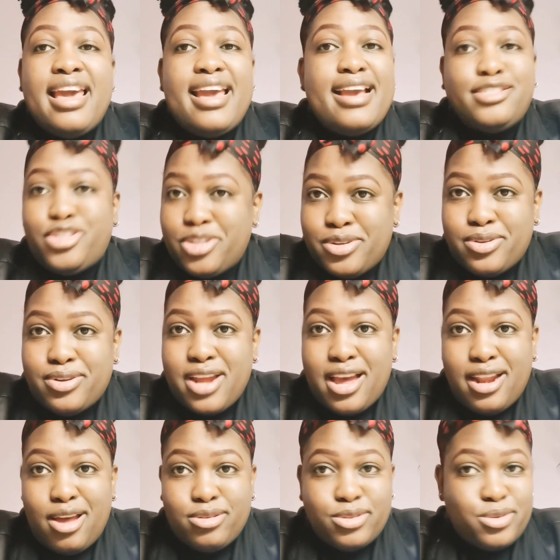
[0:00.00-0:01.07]
and you're not
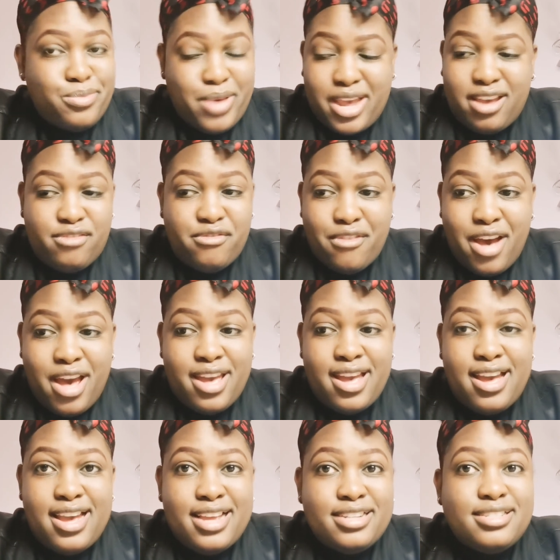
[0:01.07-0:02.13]
allowed to make a
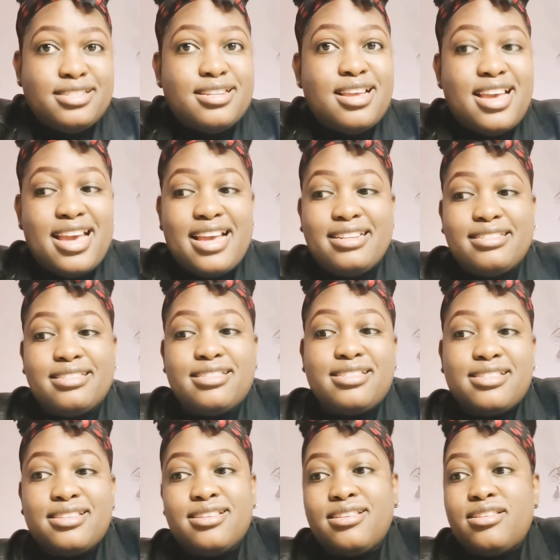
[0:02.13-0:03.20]
fire at
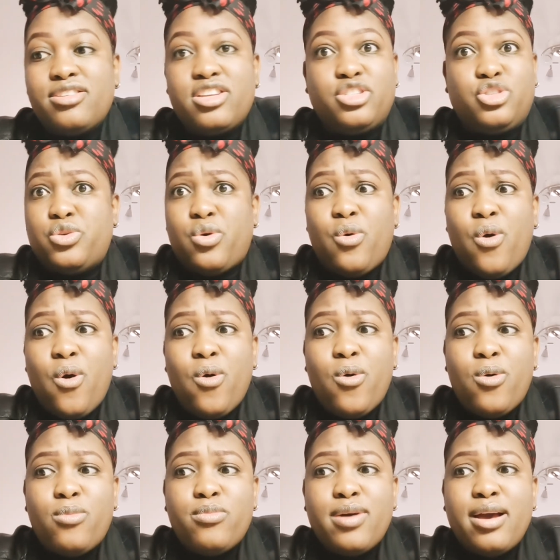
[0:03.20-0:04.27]
your
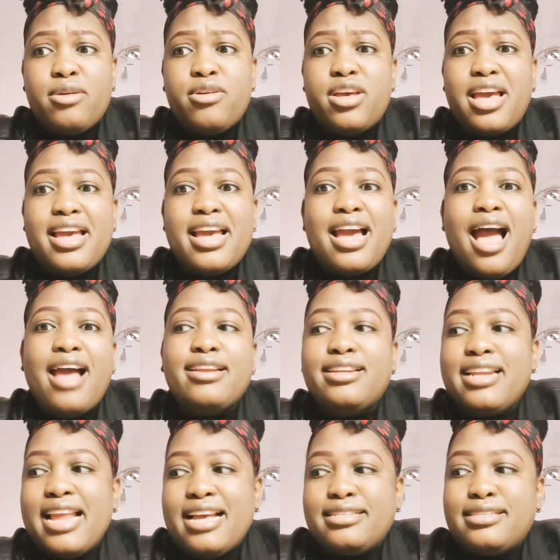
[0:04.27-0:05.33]
home,
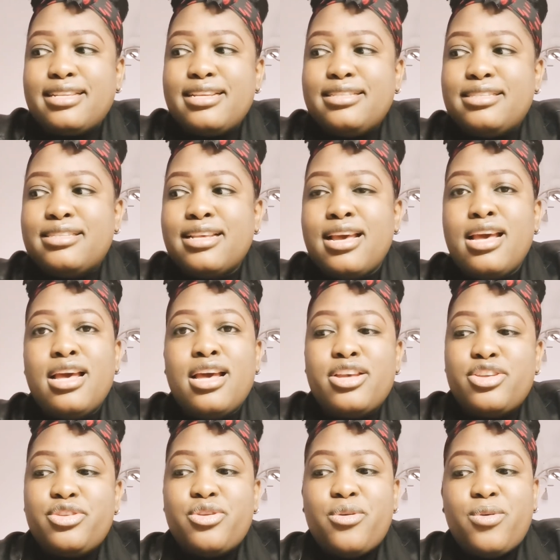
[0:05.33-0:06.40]
unless it's
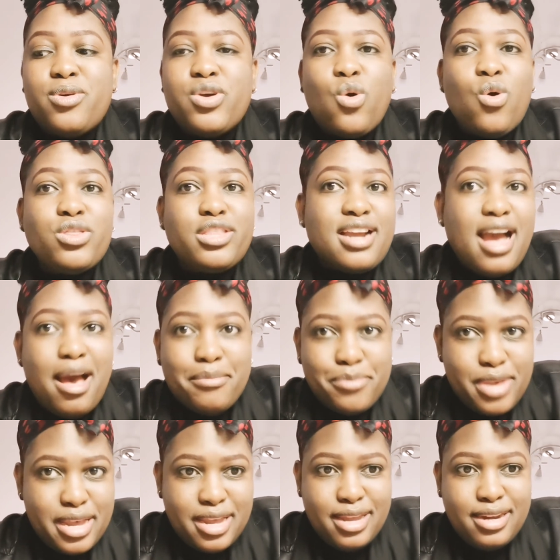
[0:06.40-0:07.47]
on the
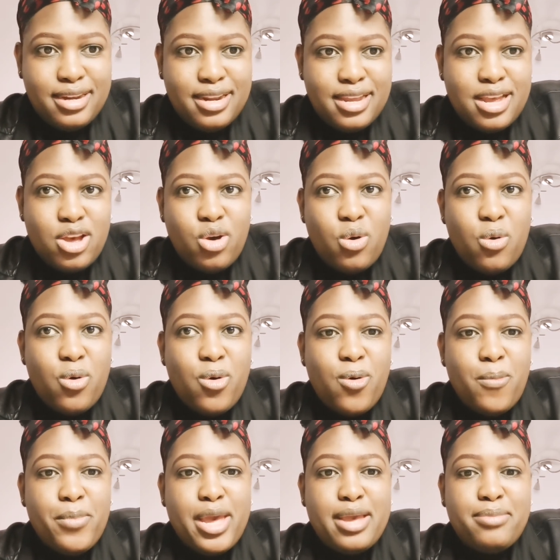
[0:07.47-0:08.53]
kamin,
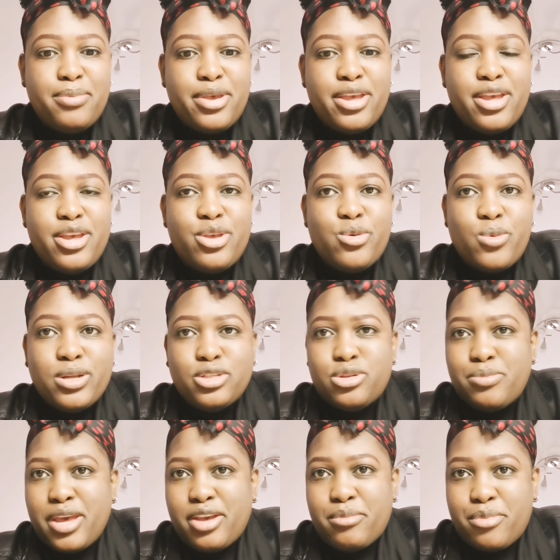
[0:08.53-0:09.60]
or maybe you want
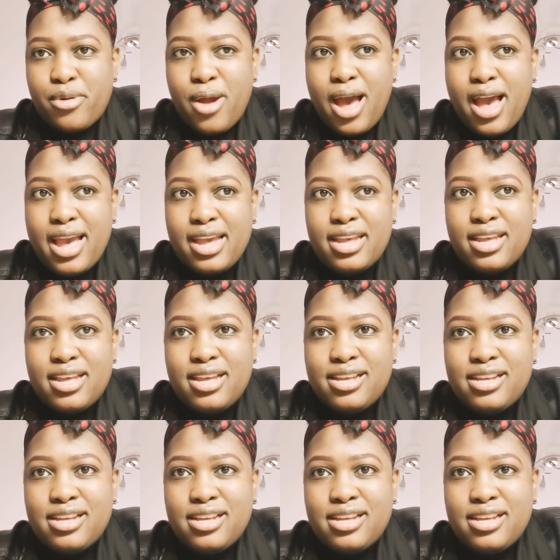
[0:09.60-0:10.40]
to make a braai.